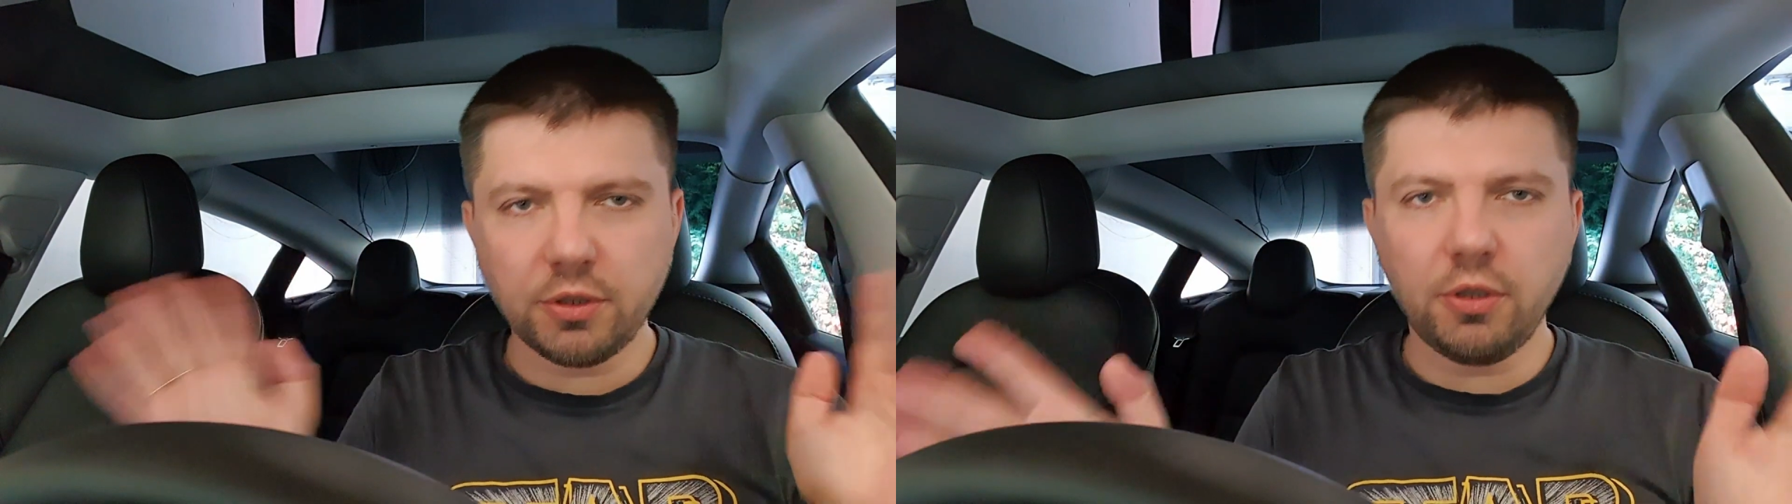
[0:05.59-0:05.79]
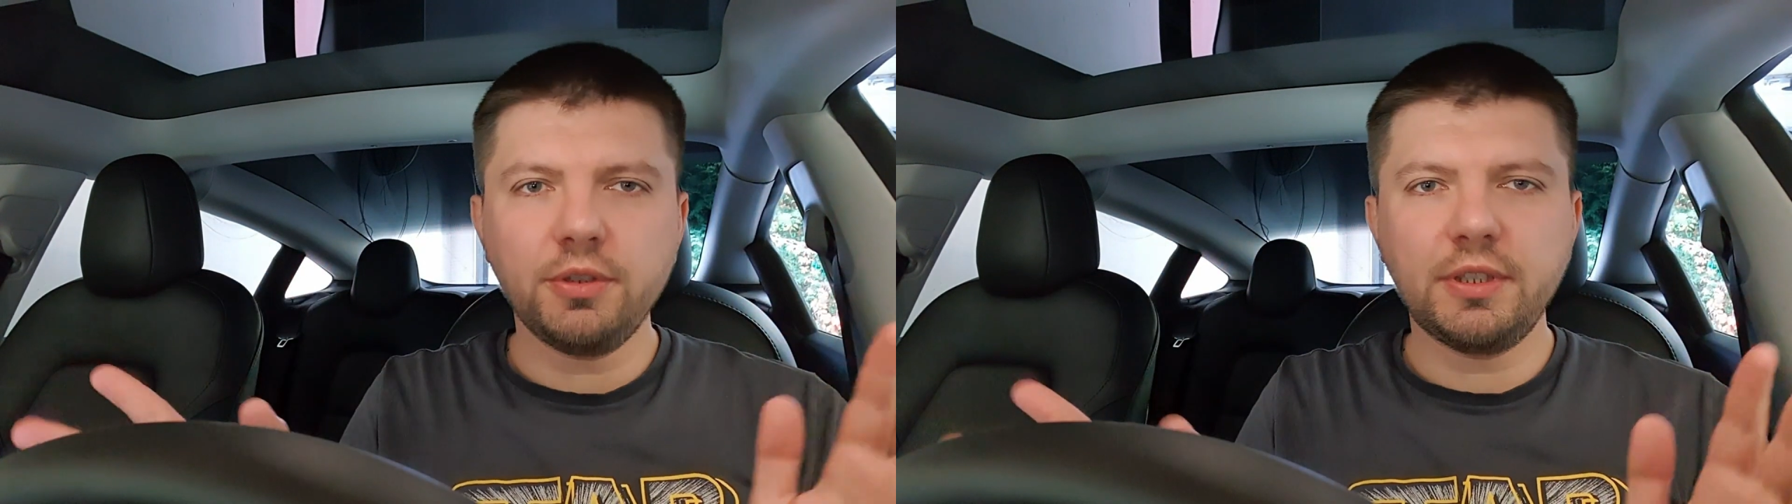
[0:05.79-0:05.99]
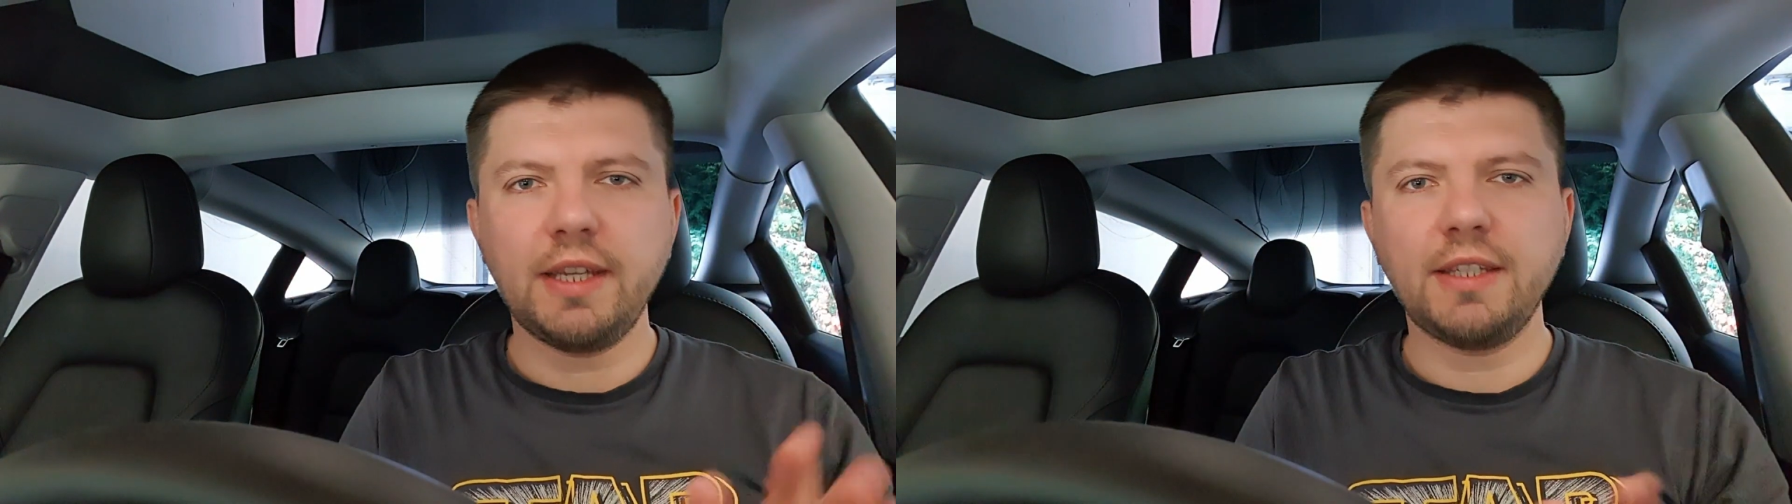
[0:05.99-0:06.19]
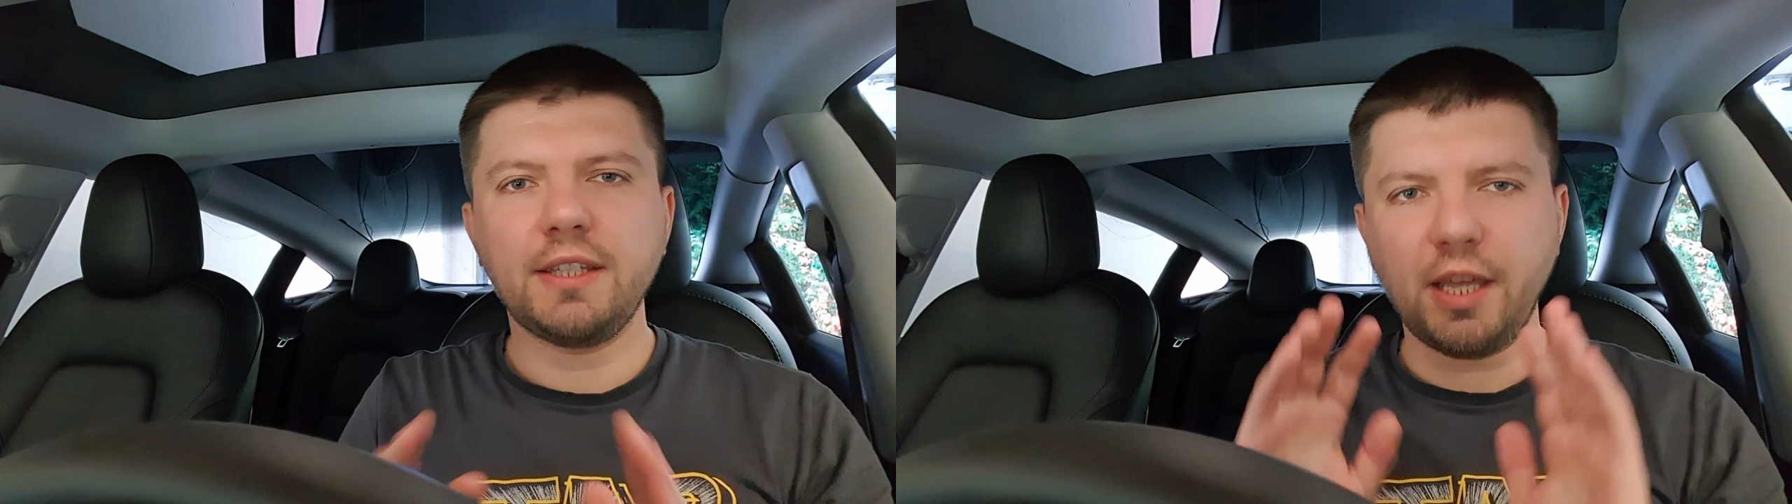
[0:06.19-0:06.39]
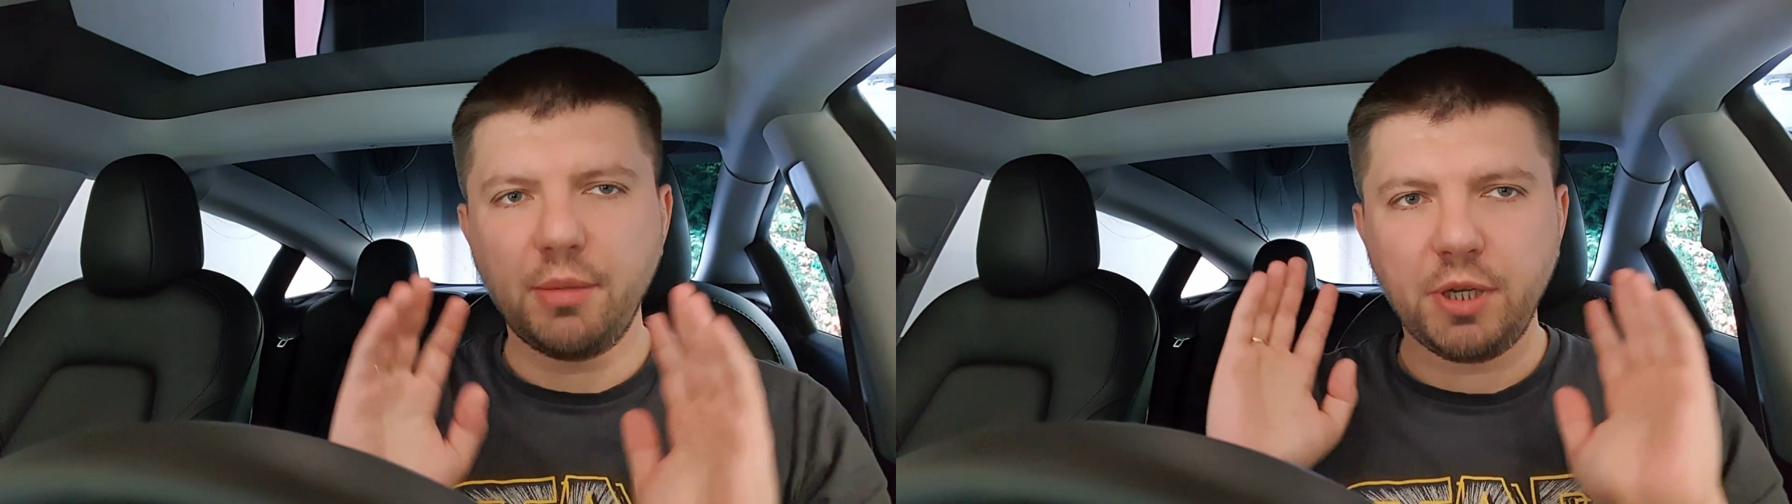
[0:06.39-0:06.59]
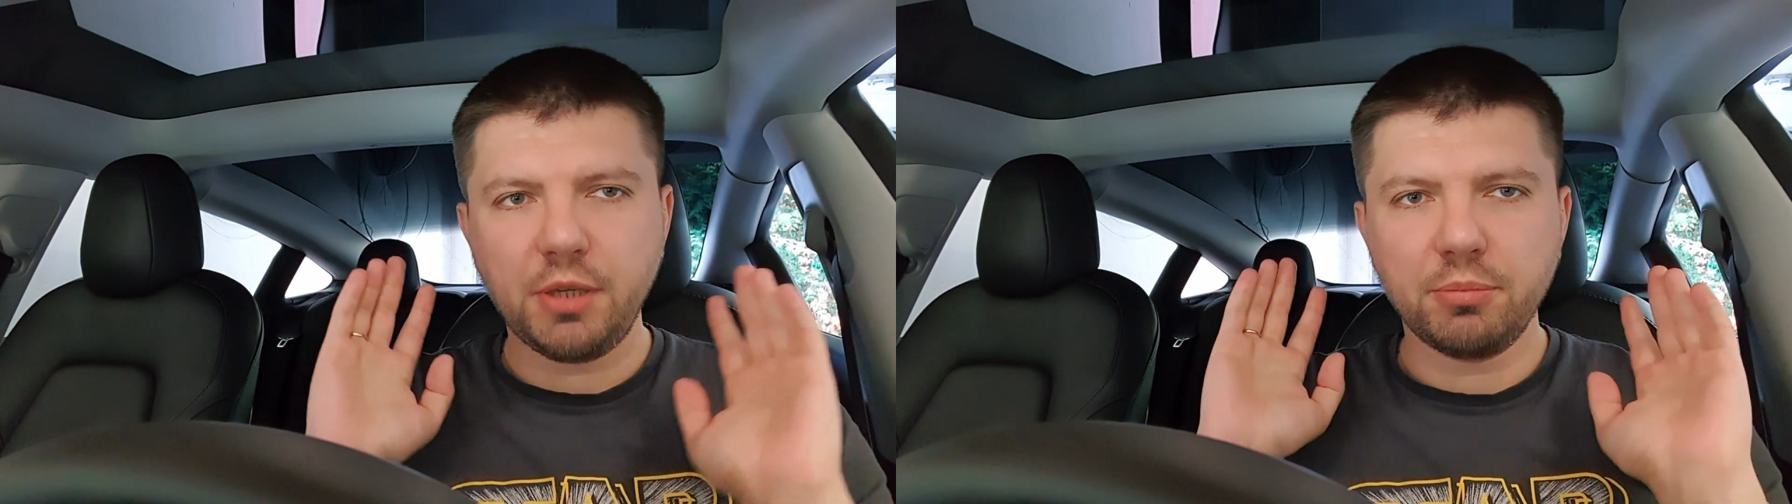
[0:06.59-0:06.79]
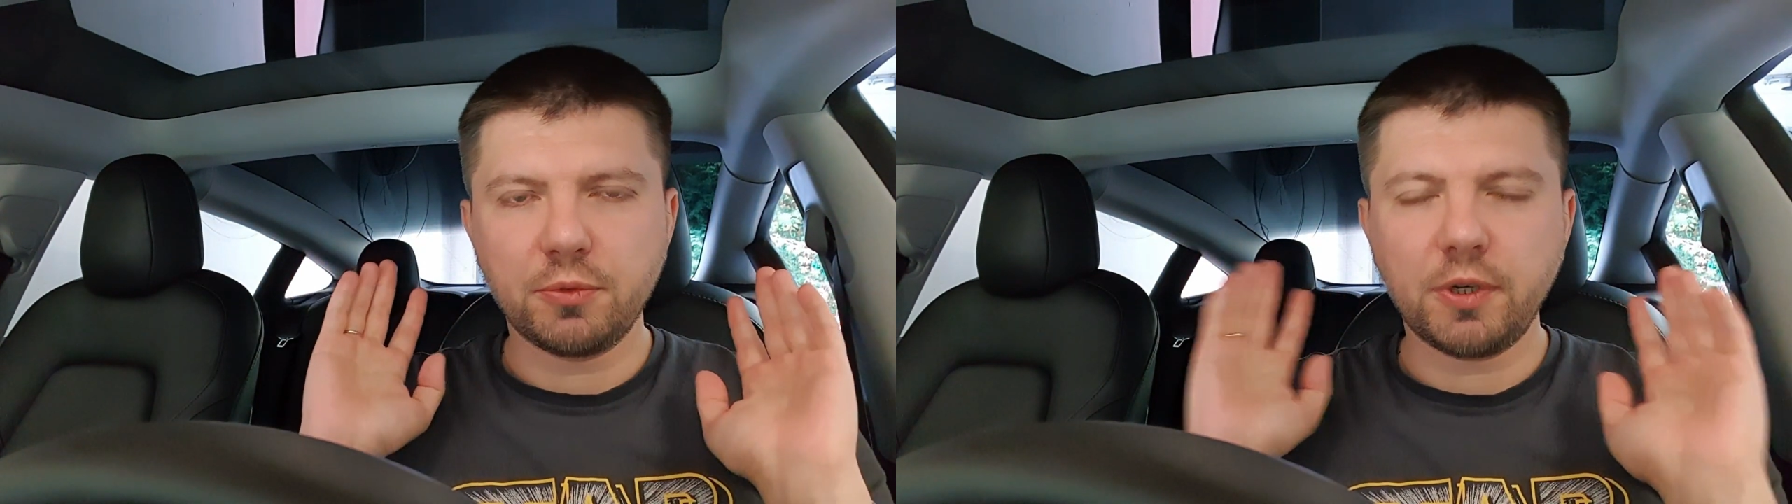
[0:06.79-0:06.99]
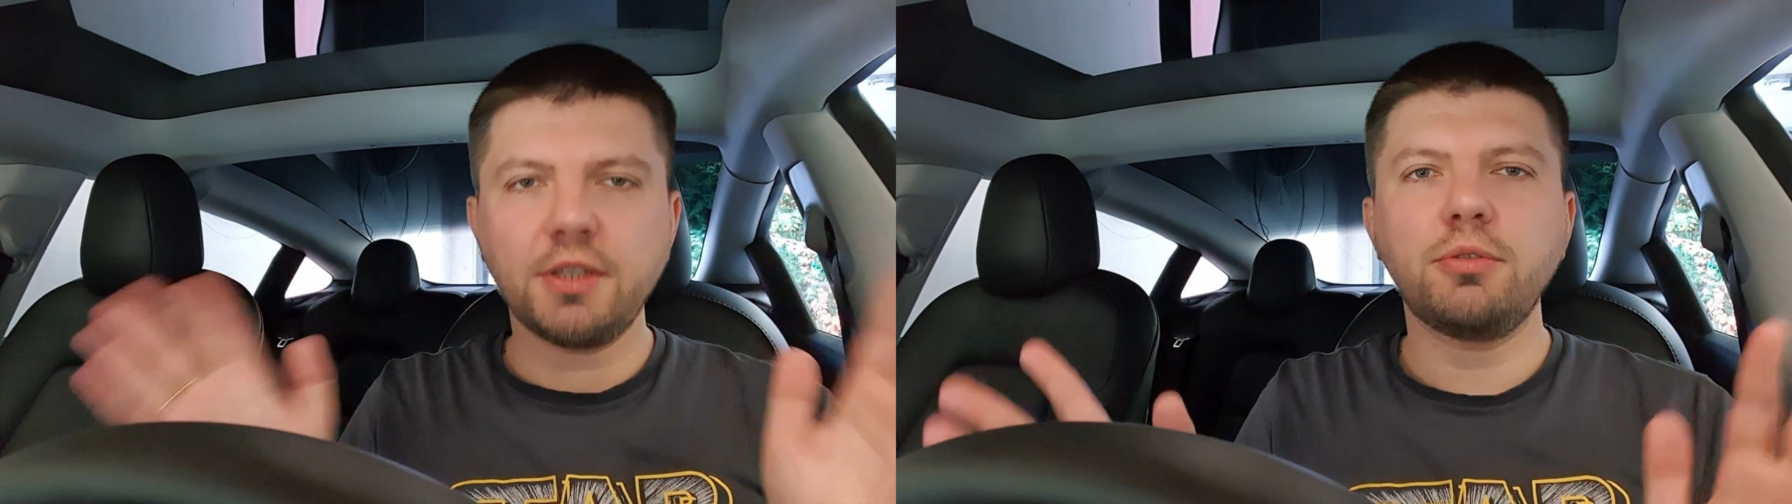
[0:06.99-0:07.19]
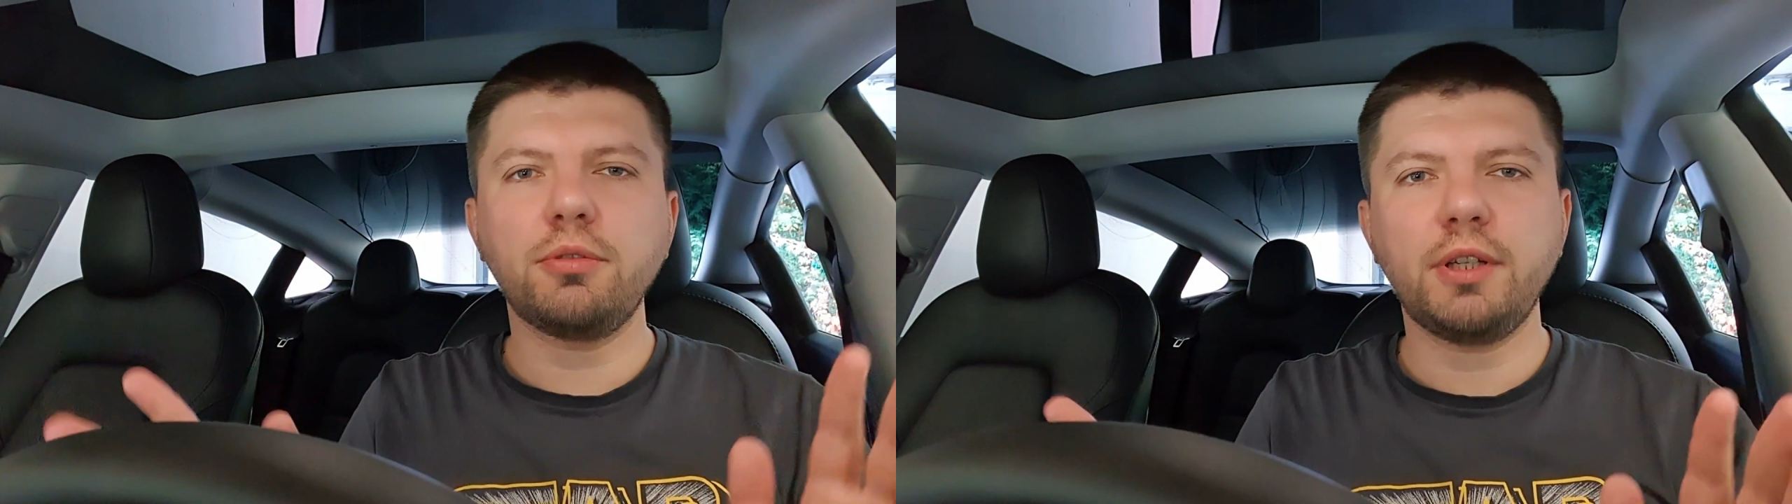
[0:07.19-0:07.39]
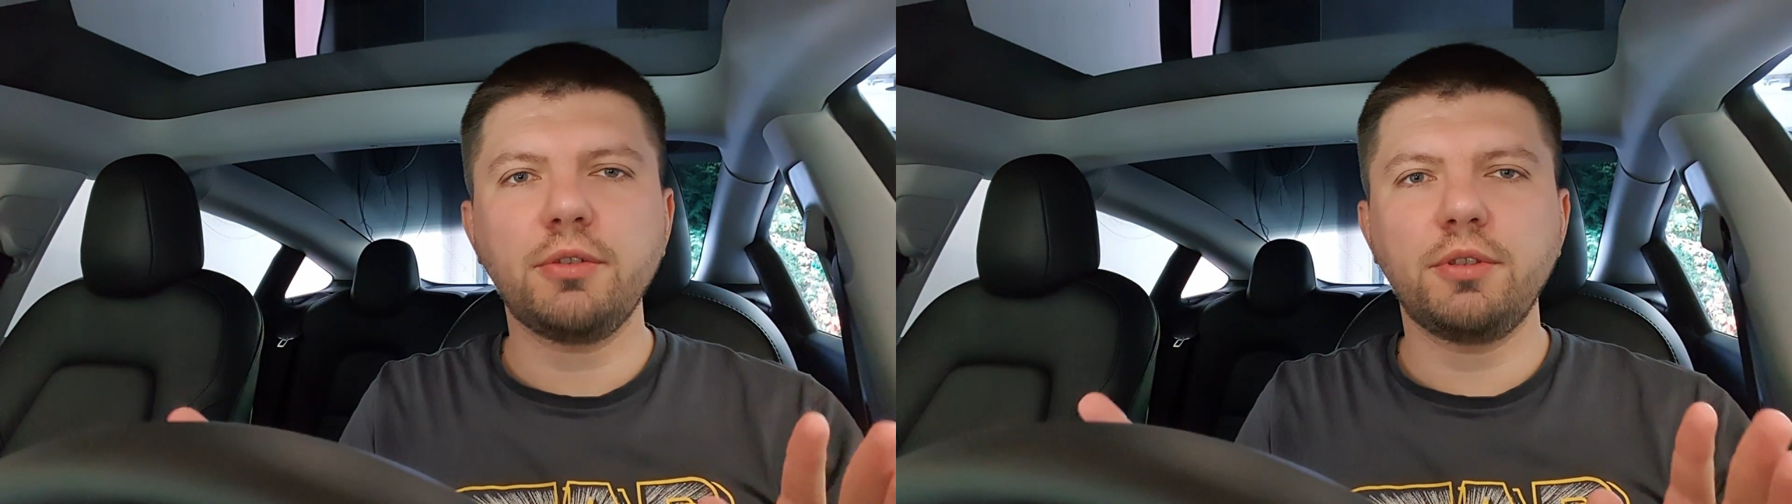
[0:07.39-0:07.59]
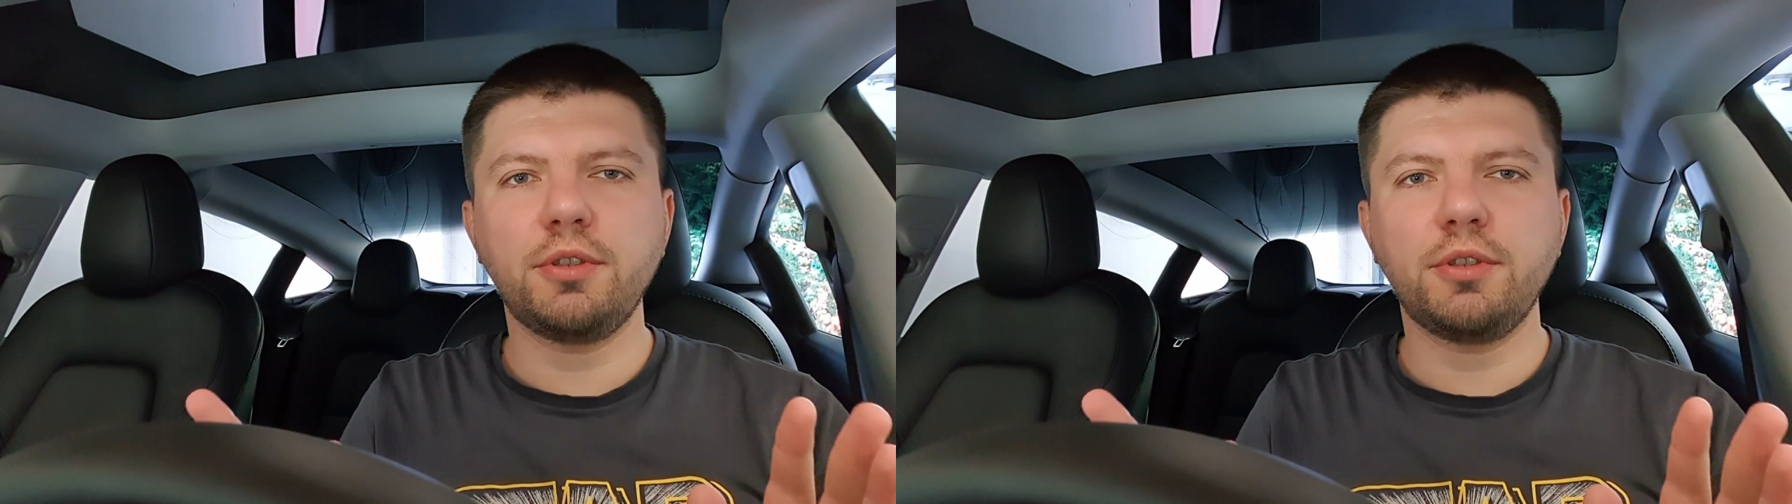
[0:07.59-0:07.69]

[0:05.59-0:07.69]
all the data and I'm ready to tell you the